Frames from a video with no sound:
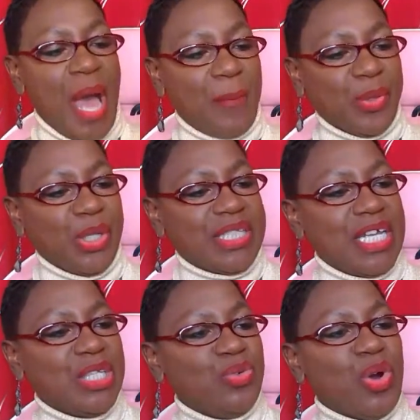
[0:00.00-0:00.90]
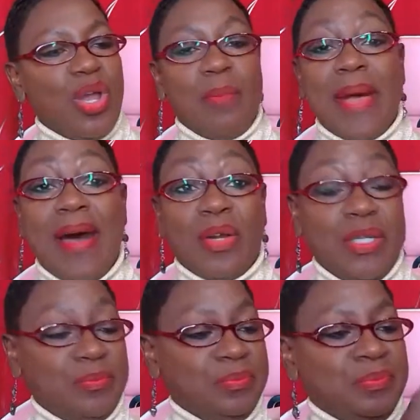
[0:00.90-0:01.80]
I'm going to tell you all about
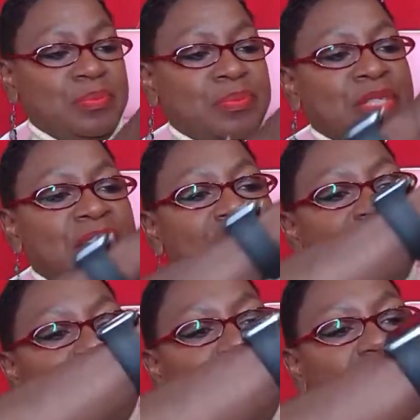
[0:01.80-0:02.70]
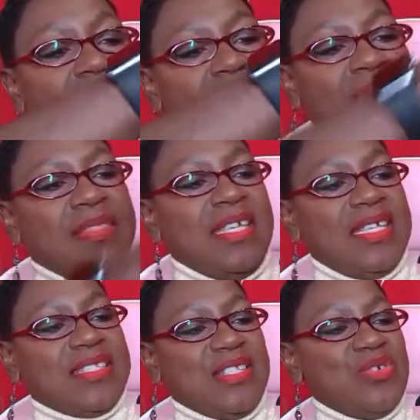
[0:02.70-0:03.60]
it. Now, look at
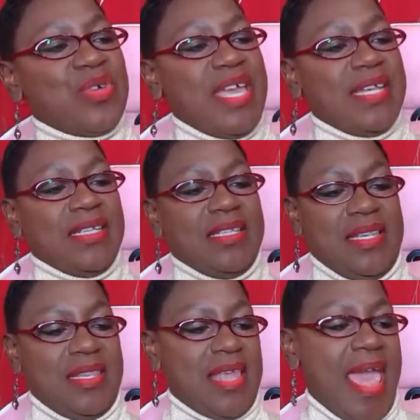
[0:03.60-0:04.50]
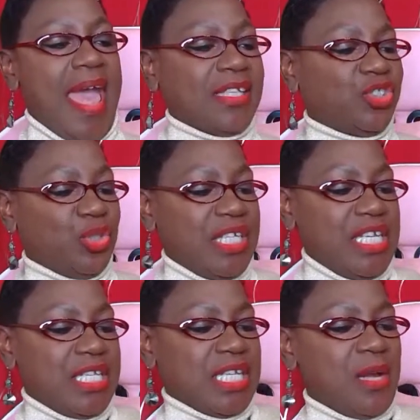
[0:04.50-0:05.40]
this. You can
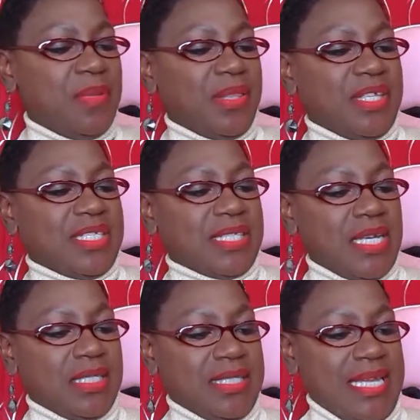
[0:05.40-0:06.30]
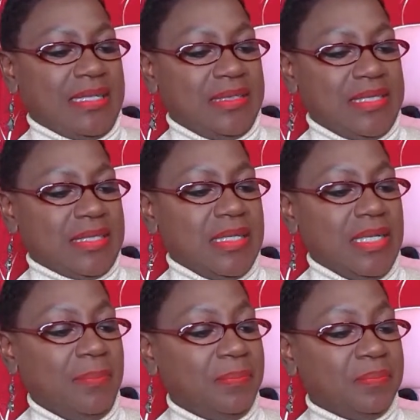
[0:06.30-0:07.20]
actually double this necklace
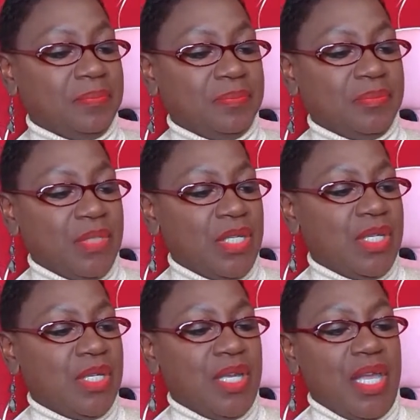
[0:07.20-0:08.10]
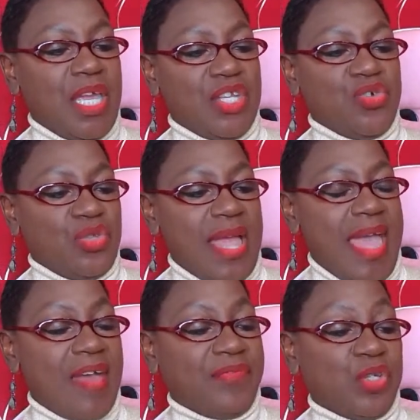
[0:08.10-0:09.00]
up and you'll
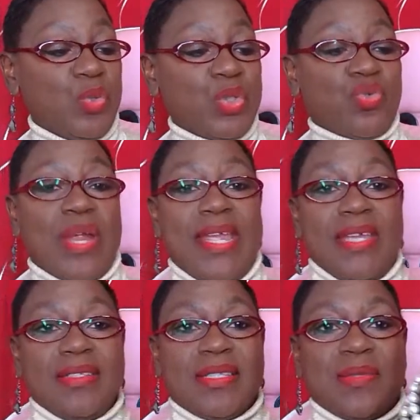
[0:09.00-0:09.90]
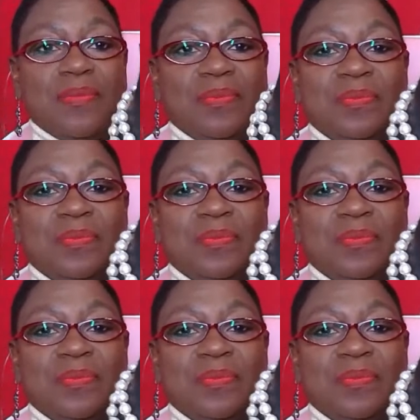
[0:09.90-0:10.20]
have two strands.